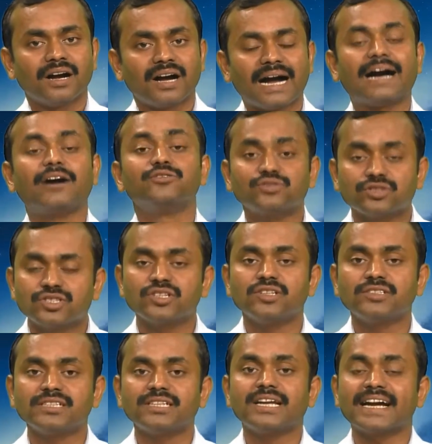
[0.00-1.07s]
how
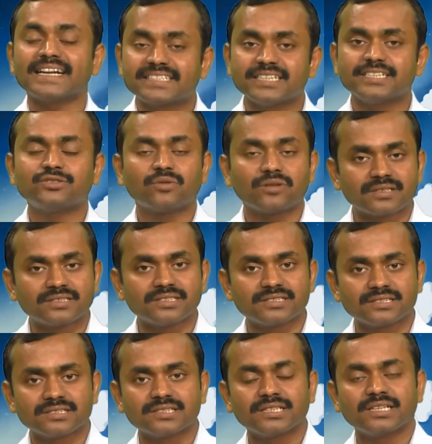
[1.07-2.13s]
sociology reacted towards
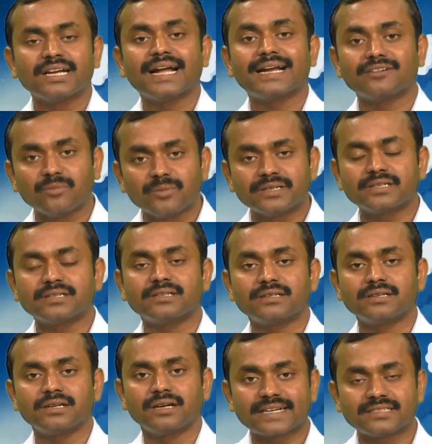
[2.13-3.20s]
these environmental
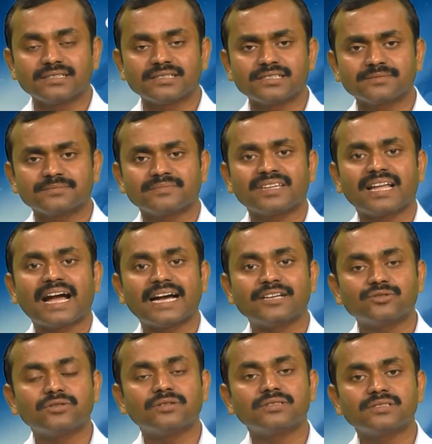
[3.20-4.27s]
factors
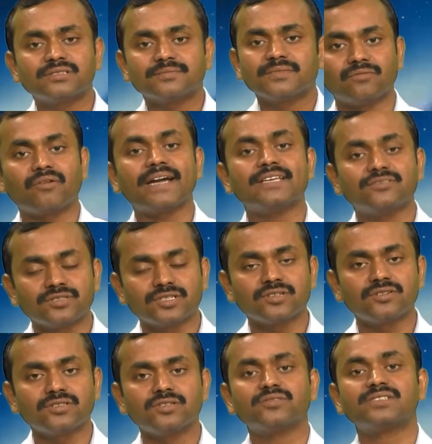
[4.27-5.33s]
as well as why
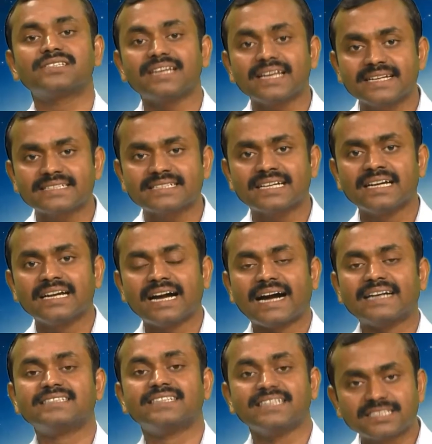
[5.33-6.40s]
sociology was late
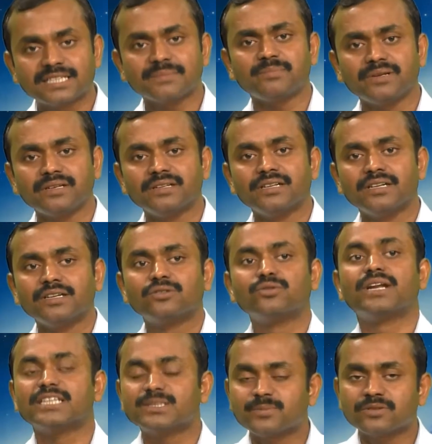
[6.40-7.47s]
as a discipline to
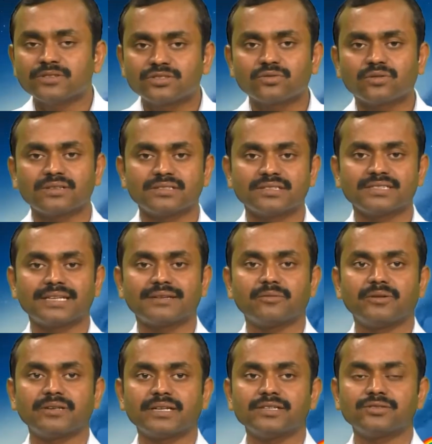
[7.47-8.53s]
respond towards these
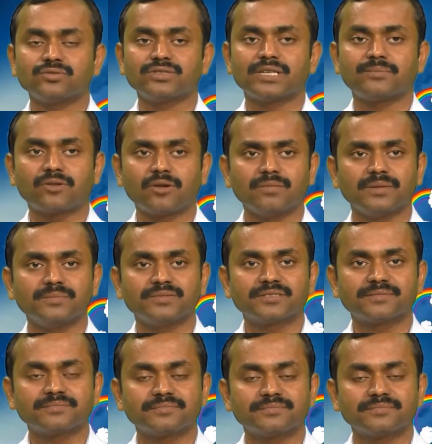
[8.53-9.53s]
environmental issues and problems.